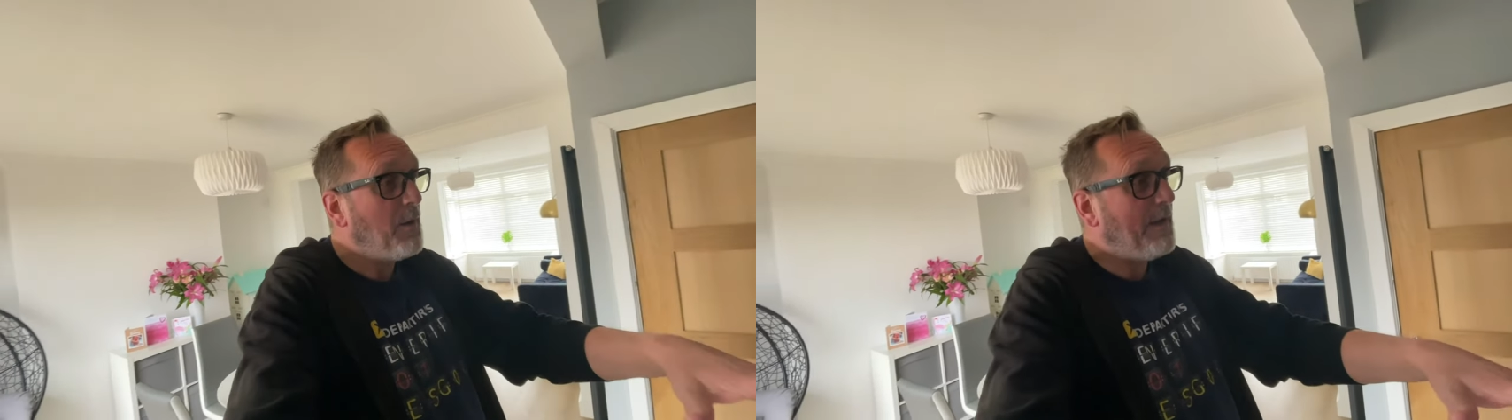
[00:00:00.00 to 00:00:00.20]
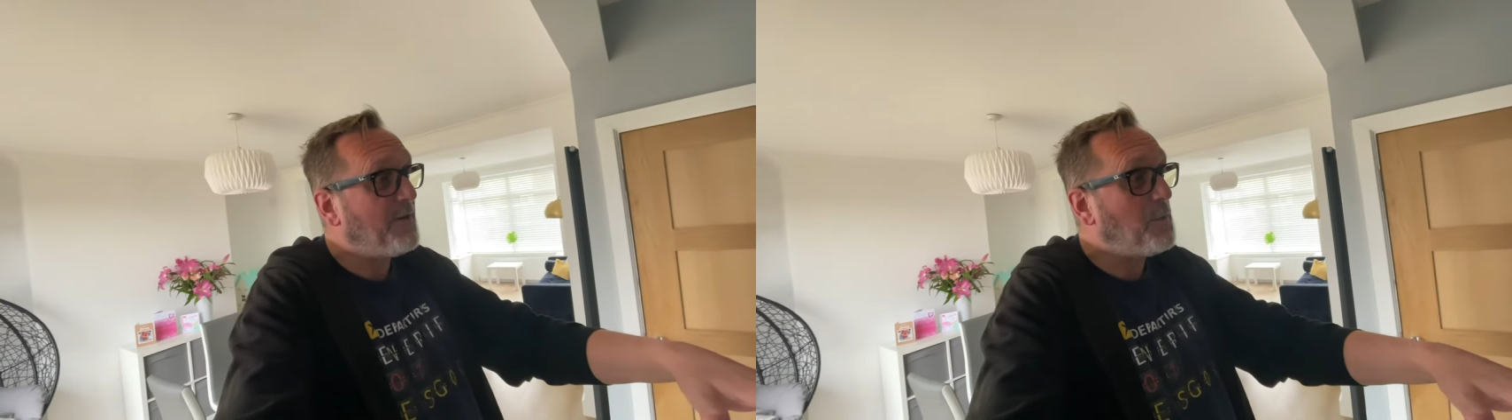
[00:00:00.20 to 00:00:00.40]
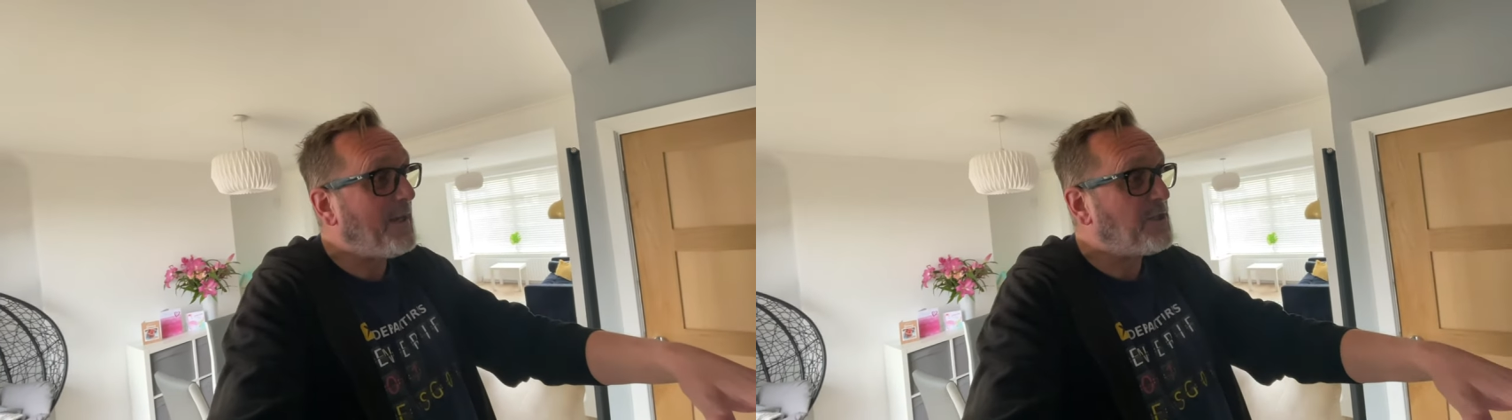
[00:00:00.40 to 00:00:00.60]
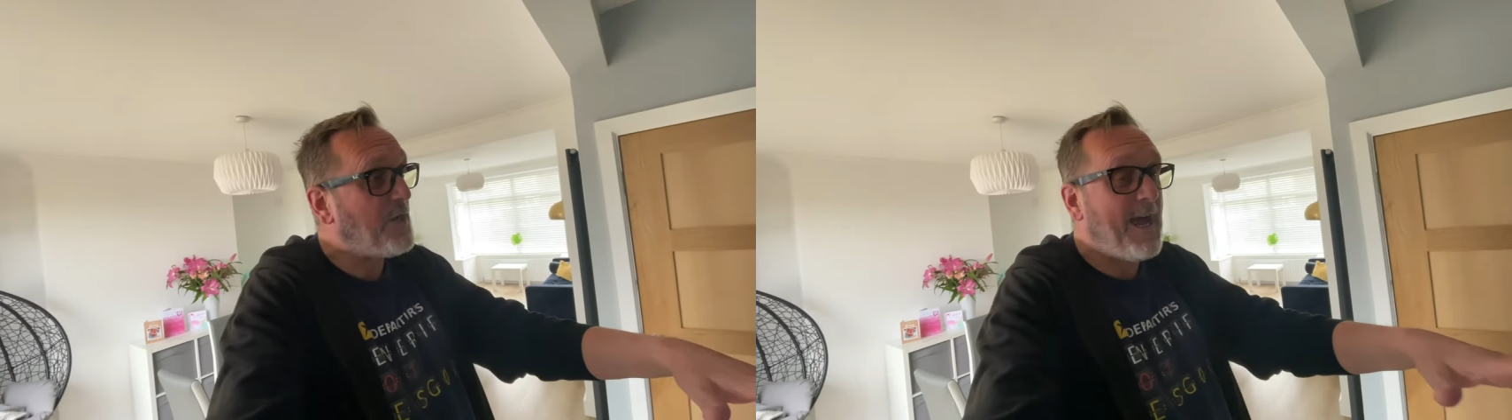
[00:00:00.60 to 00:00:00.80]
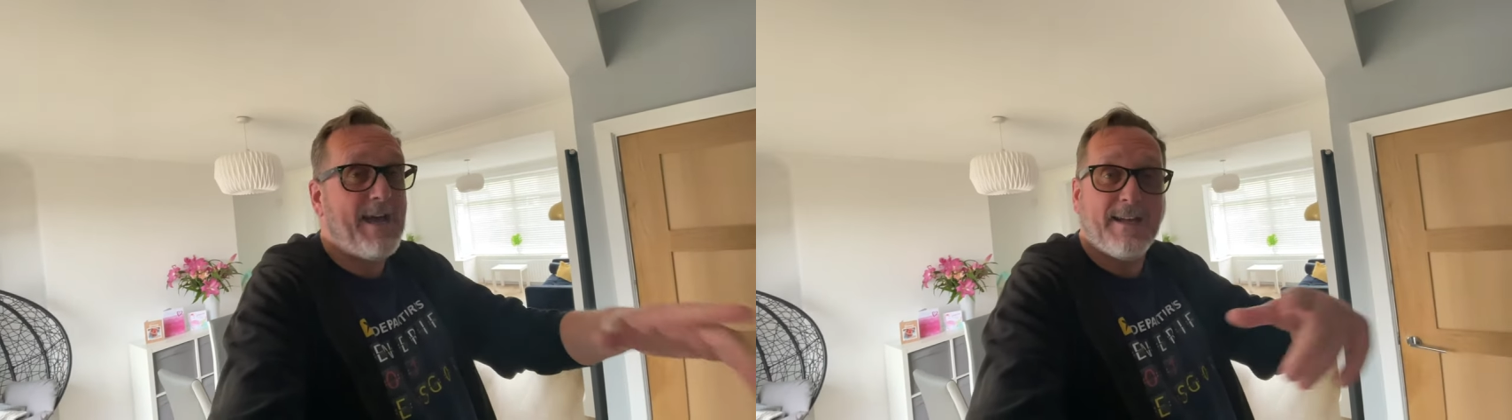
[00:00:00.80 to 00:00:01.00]
we'll have a quick
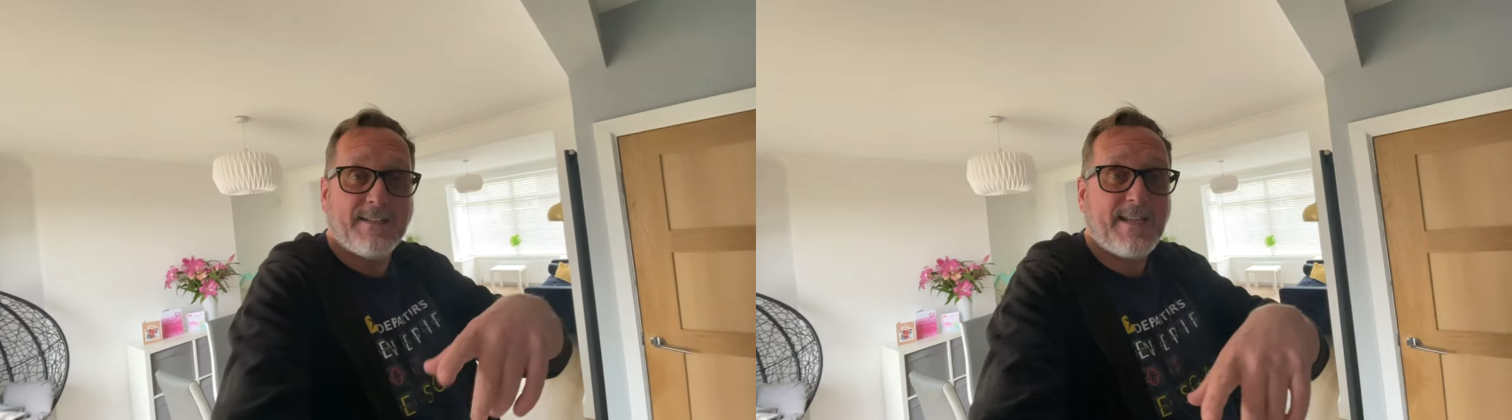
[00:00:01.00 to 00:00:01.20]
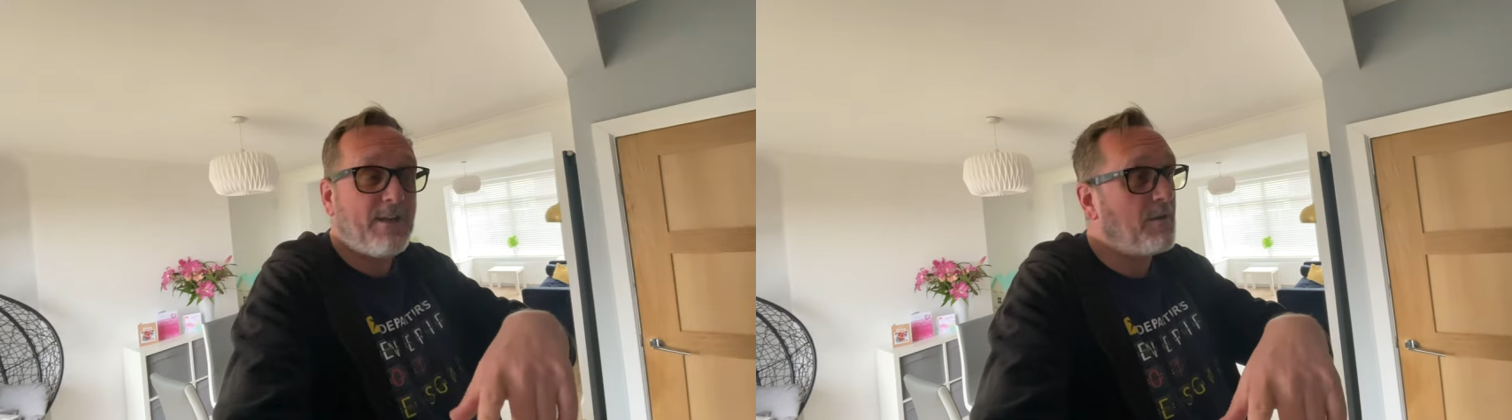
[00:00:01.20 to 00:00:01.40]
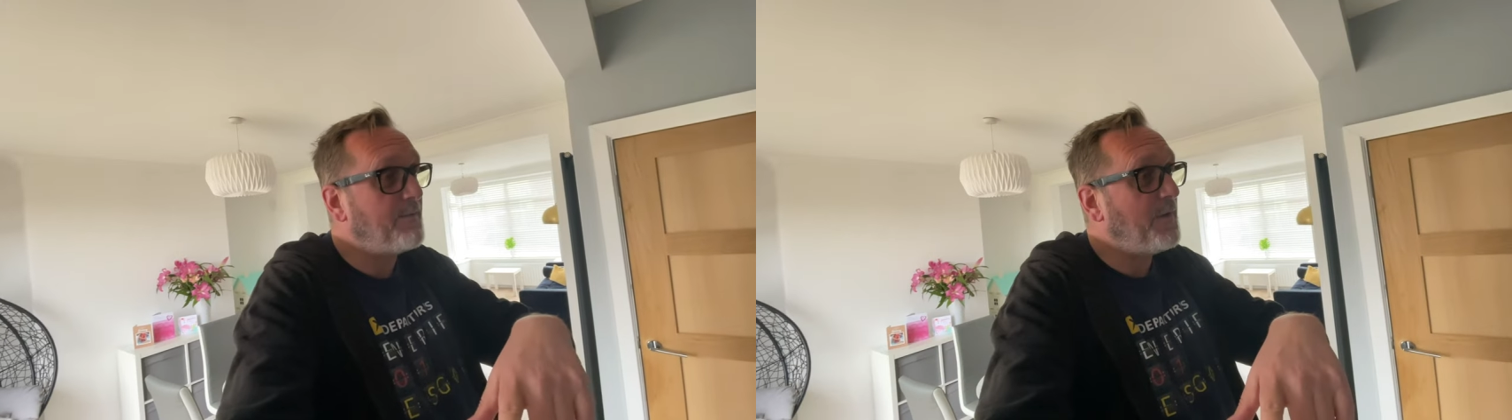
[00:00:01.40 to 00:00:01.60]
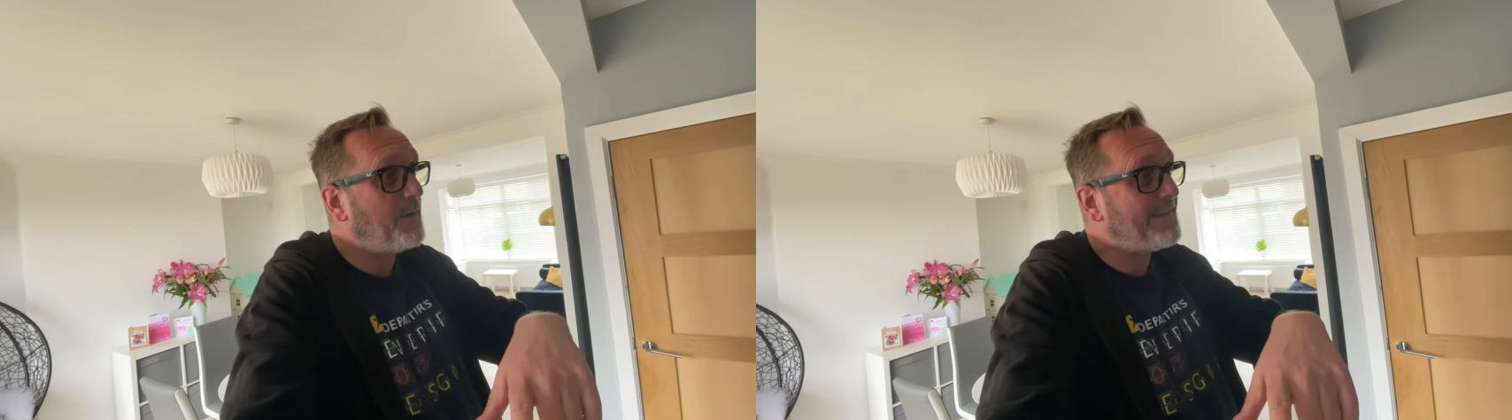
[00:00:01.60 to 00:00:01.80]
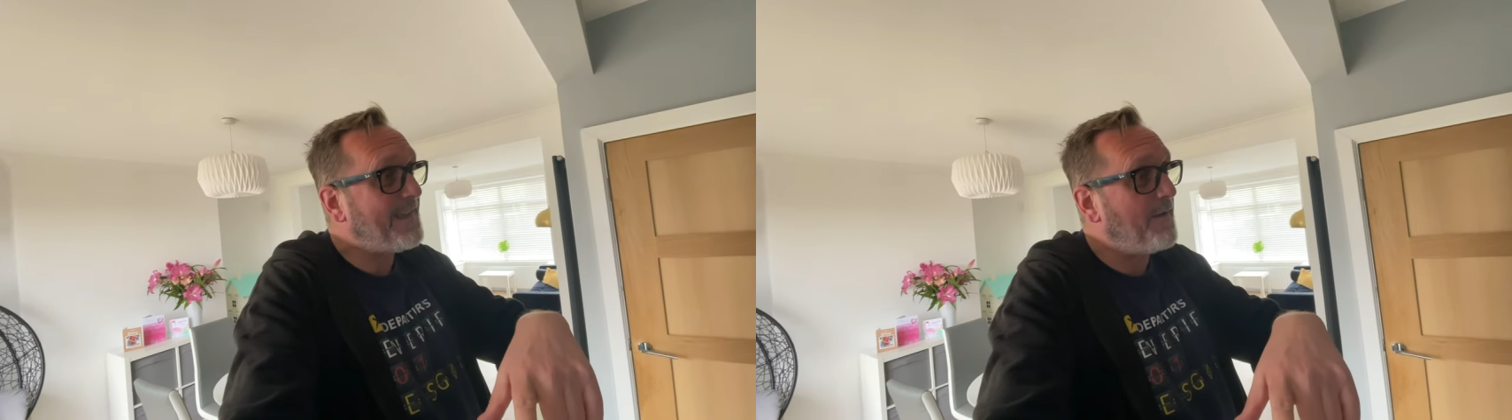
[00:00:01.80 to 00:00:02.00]
chat, tell all the
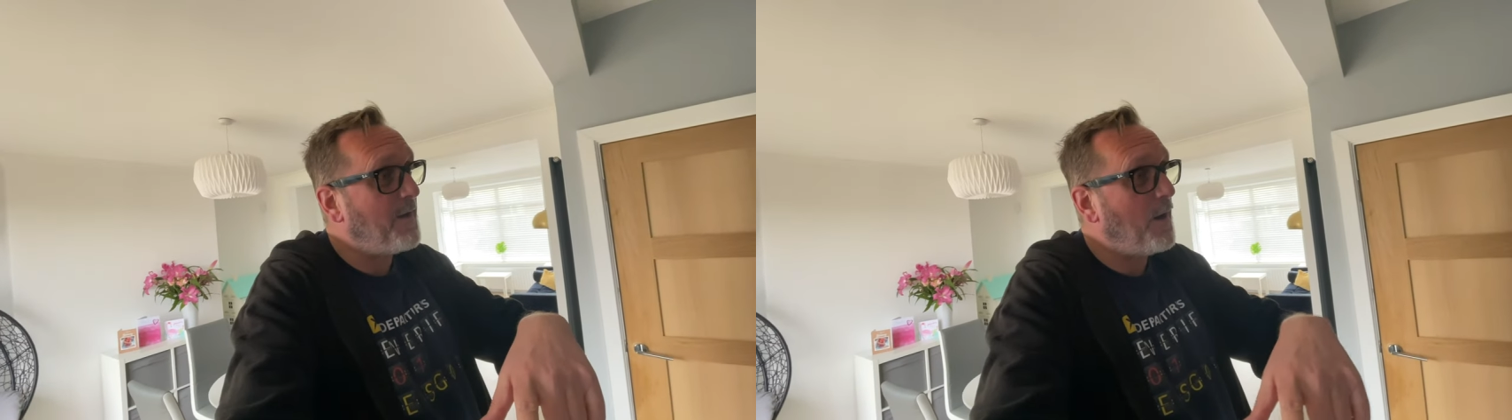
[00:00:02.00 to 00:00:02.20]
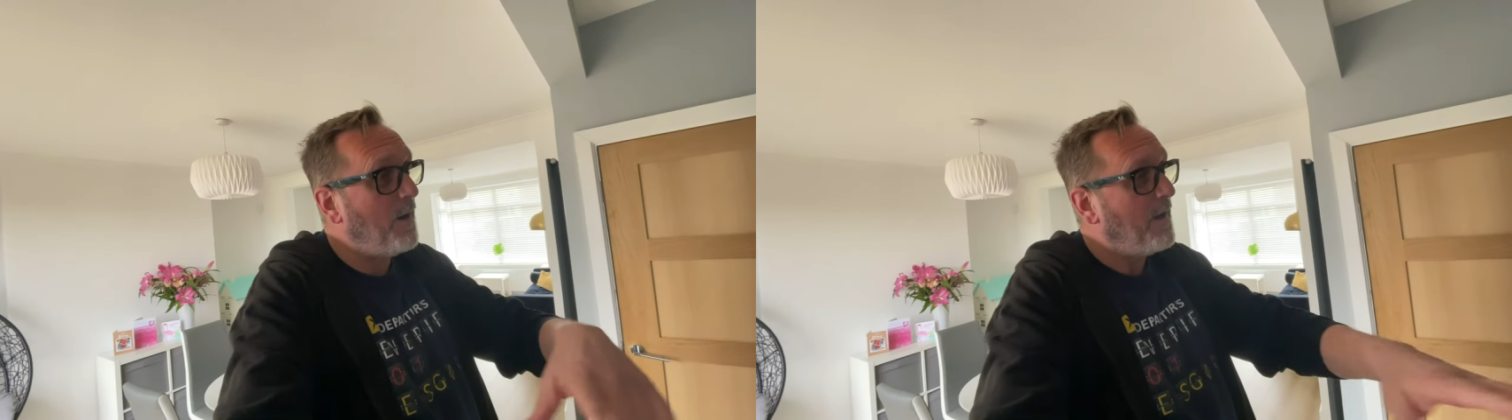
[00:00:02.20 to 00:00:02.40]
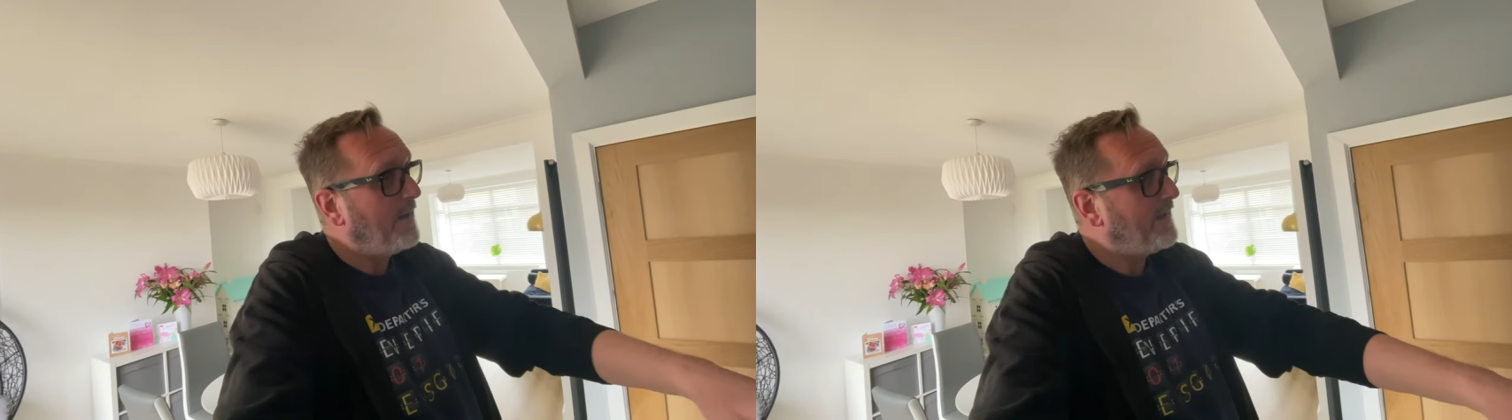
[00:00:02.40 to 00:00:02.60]
viewers how you are.